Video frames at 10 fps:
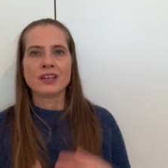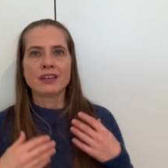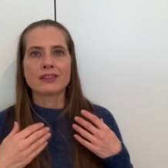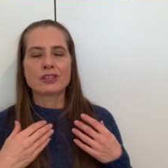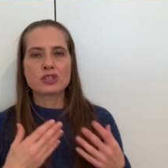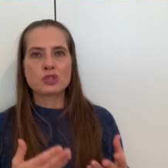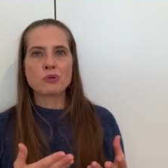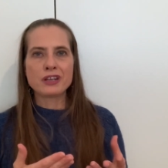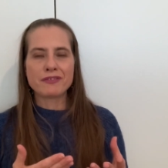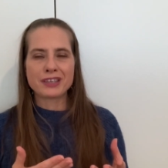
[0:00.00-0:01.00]
The
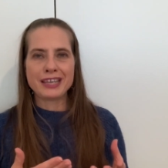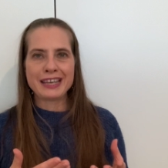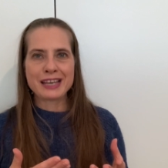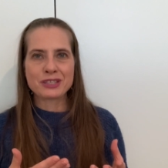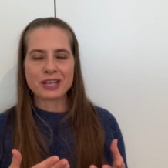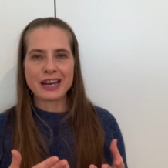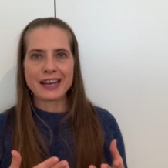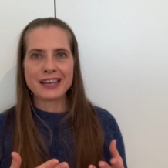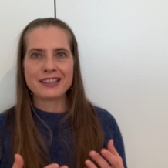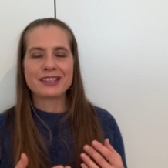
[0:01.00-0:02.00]
story of King
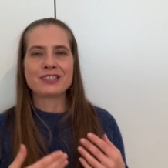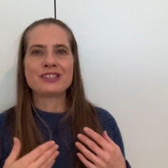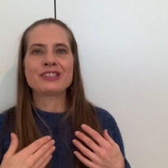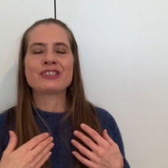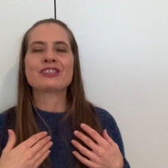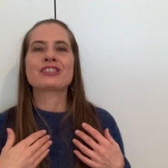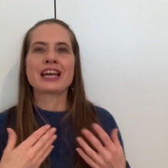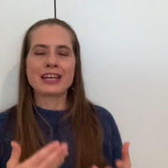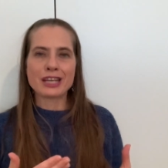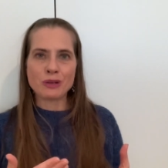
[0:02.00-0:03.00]
Hezekiah is an
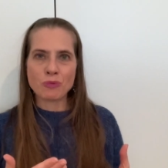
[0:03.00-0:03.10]
exciting